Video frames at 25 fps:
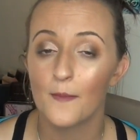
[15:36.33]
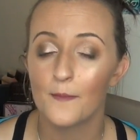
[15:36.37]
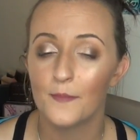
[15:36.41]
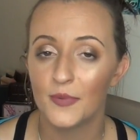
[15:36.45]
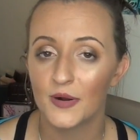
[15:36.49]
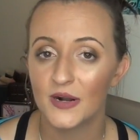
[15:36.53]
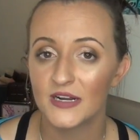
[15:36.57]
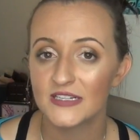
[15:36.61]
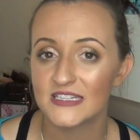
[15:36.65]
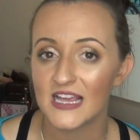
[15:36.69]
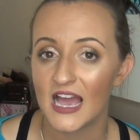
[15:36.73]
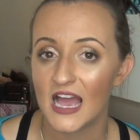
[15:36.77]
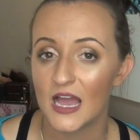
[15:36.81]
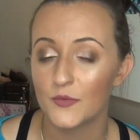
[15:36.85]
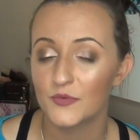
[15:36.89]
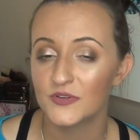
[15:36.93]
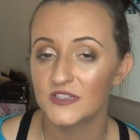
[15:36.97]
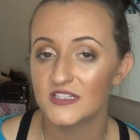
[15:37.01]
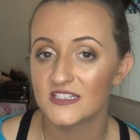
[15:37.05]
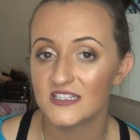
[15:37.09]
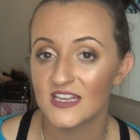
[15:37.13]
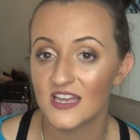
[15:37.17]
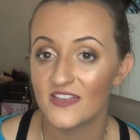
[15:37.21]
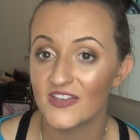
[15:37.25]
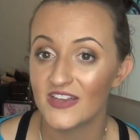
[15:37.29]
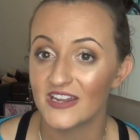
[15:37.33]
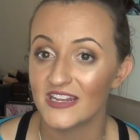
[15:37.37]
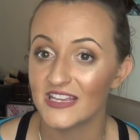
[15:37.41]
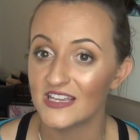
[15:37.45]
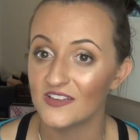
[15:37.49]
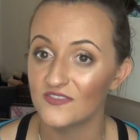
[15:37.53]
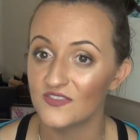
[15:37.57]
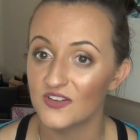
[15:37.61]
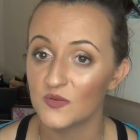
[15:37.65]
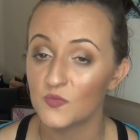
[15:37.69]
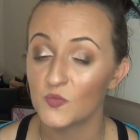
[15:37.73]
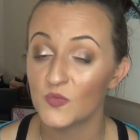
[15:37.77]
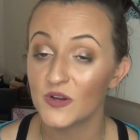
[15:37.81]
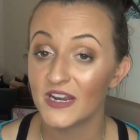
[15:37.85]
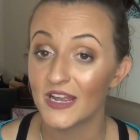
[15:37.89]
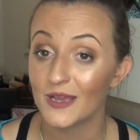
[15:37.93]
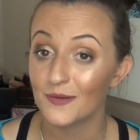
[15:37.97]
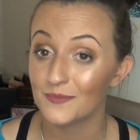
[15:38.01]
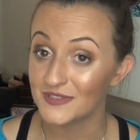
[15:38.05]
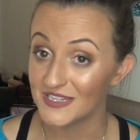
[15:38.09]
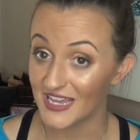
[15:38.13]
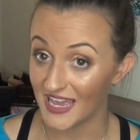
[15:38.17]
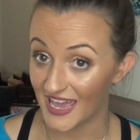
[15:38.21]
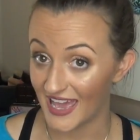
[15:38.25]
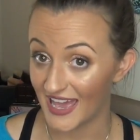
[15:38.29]
but I would say that even when
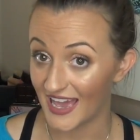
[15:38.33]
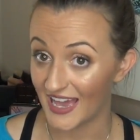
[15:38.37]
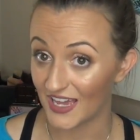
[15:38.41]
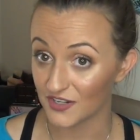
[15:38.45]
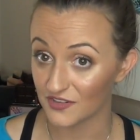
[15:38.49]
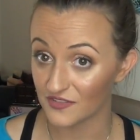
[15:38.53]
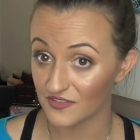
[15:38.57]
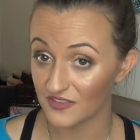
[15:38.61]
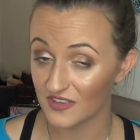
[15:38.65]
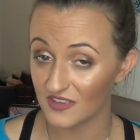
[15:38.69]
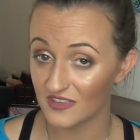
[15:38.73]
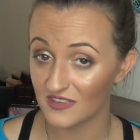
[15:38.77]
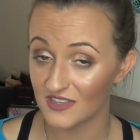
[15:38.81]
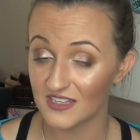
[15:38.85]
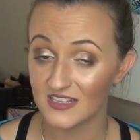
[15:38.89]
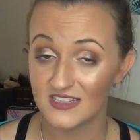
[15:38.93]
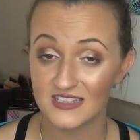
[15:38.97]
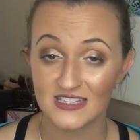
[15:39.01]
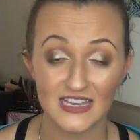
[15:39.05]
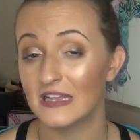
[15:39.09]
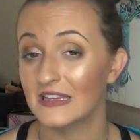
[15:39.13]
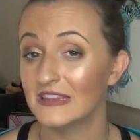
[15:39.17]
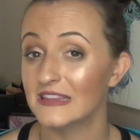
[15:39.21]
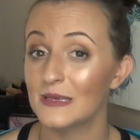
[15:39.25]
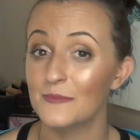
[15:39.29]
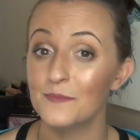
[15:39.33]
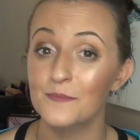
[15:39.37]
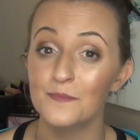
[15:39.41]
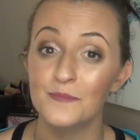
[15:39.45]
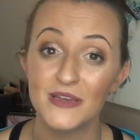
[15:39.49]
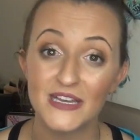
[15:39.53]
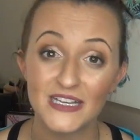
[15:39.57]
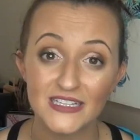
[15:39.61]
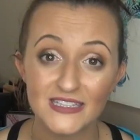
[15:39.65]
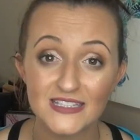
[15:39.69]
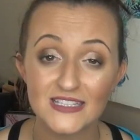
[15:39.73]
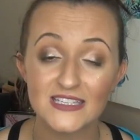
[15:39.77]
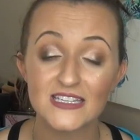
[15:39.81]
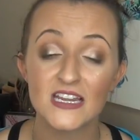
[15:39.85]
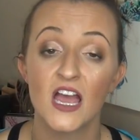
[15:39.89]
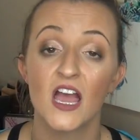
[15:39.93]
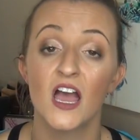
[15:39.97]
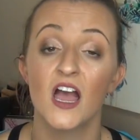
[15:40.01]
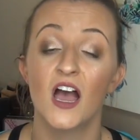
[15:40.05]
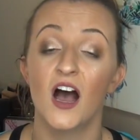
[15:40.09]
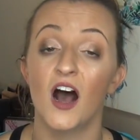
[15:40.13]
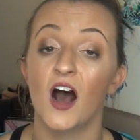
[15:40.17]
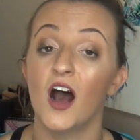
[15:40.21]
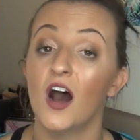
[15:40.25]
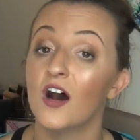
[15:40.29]
I'm tanner than this, in the midst
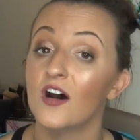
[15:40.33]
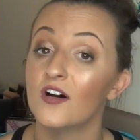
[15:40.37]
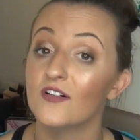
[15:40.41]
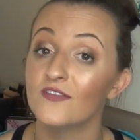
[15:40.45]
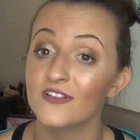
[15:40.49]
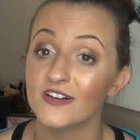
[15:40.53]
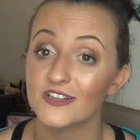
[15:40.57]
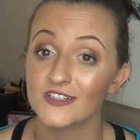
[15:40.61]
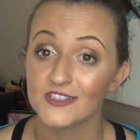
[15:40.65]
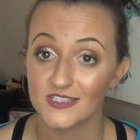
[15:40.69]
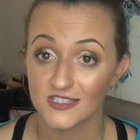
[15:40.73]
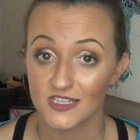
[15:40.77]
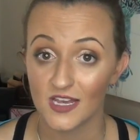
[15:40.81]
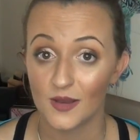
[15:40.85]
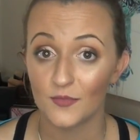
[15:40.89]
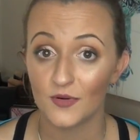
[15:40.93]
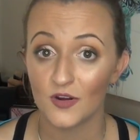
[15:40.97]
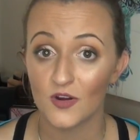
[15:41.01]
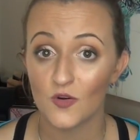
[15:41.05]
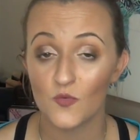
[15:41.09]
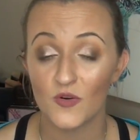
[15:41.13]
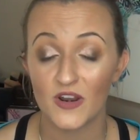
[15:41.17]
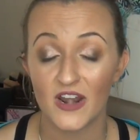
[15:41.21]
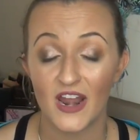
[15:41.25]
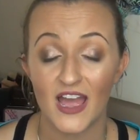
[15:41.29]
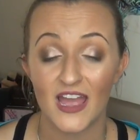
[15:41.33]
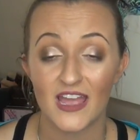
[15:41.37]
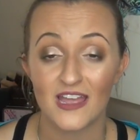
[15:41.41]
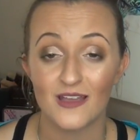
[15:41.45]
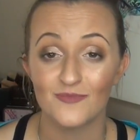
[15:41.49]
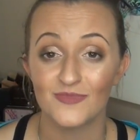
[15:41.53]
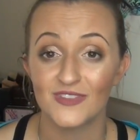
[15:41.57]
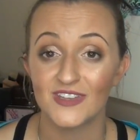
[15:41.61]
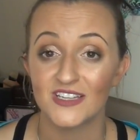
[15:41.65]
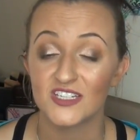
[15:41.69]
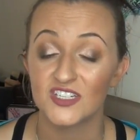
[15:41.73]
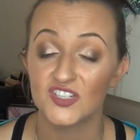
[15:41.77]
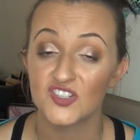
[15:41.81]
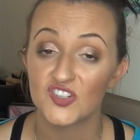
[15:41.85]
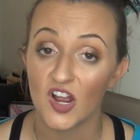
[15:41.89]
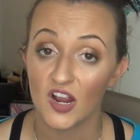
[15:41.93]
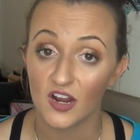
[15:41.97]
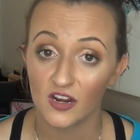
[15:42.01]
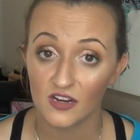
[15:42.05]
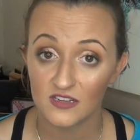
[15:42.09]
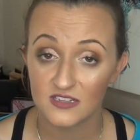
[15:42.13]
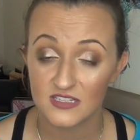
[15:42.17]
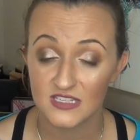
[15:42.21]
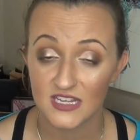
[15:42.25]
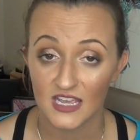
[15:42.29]
of summer when I am the
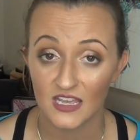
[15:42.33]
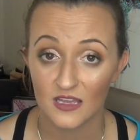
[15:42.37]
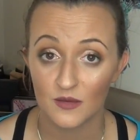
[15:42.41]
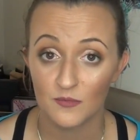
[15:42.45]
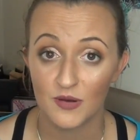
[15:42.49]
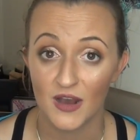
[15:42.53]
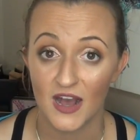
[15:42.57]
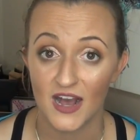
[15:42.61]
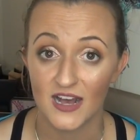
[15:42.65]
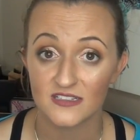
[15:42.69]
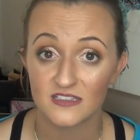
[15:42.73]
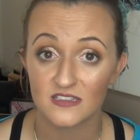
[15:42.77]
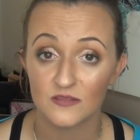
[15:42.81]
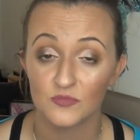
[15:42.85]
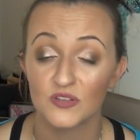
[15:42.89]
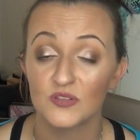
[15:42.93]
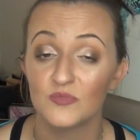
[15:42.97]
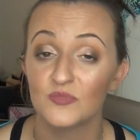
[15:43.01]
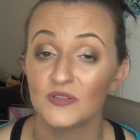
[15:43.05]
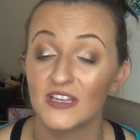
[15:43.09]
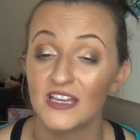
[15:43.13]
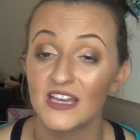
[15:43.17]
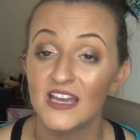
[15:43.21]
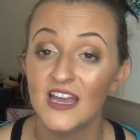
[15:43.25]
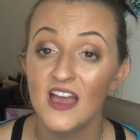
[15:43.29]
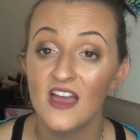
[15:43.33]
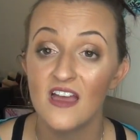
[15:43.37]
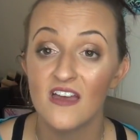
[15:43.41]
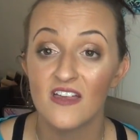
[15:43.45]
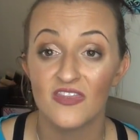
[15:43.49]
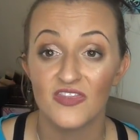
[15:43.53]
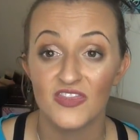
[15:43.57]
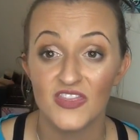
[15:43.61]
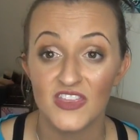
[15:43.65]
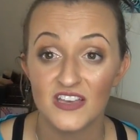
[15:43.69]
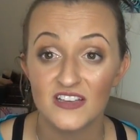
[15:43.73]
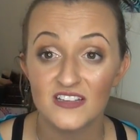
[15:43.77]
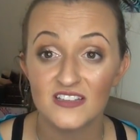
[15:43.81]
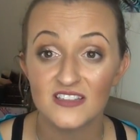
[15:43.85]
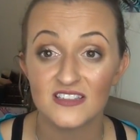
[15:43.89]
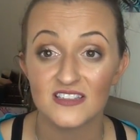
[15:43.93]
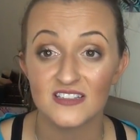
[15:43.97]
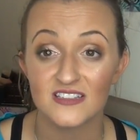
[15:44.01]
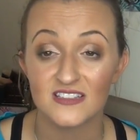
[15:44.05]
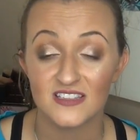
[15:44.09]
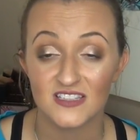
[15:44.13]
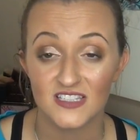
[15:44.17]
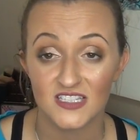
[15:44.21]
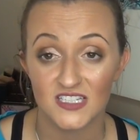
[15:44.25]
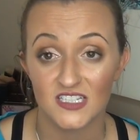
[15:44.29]
darkest I can possibly be,
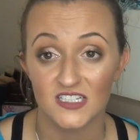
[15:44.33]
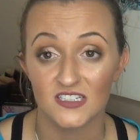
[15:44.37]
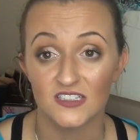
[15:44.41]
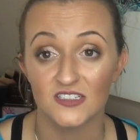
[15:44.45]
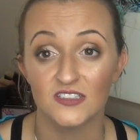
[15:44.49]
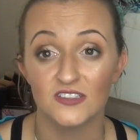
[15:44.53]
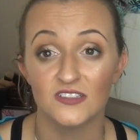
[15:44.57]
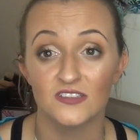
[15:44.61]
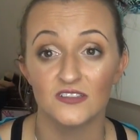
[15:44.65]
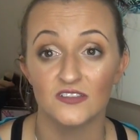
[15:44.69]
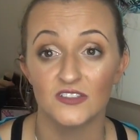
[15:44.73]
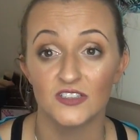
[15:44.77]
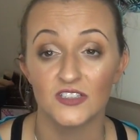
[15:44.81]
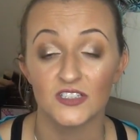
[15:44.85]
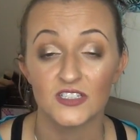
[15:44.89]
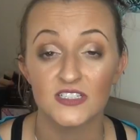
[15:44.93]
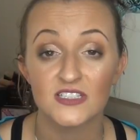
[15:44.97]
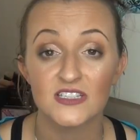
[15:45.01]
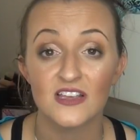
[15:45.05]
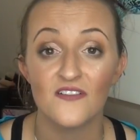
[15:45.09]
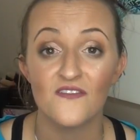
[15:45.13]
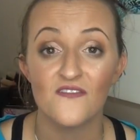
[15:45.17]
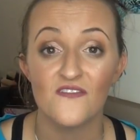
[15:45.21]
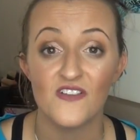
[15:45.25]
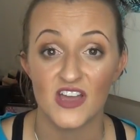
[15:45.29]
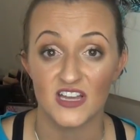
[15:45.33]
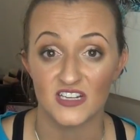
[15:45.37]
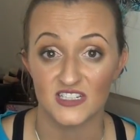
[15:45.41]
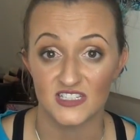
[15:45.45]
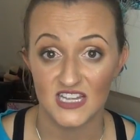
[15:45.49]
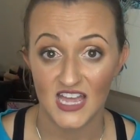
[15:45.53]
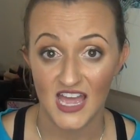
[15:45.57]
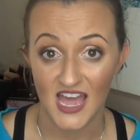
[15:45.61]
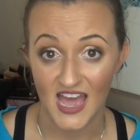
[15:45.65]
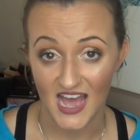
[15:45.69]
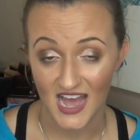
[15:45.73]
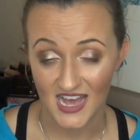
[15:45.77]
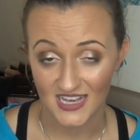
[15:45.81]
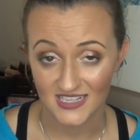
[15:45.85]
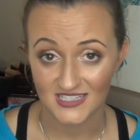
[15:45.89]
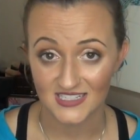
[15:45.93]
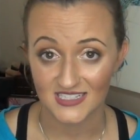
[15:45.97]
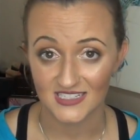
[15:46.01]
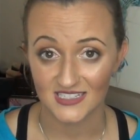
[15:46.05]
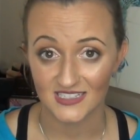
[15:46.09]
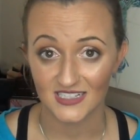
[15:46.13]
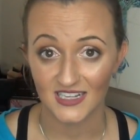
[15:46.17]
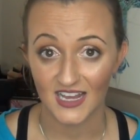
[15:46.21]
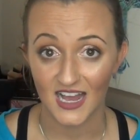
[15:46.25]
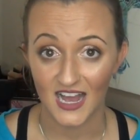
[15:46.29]
this still looks
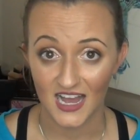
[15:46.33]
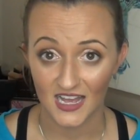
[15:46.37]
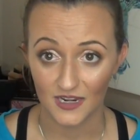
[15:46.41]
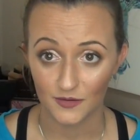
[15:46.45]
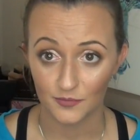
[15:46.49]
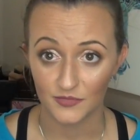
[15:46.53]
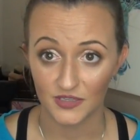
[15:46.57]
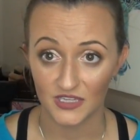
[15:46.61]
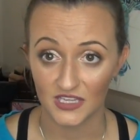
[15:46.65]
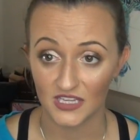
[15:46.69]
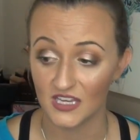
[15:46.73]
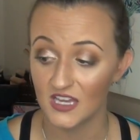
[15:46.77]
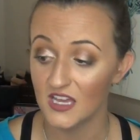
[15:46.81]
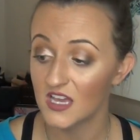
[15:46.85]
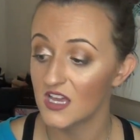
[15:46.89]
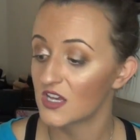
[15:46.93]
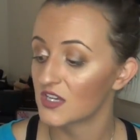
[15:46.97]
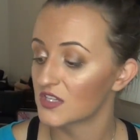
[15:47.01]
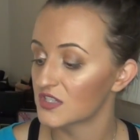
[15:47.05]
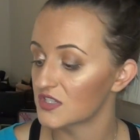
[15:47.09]
fantastic on me.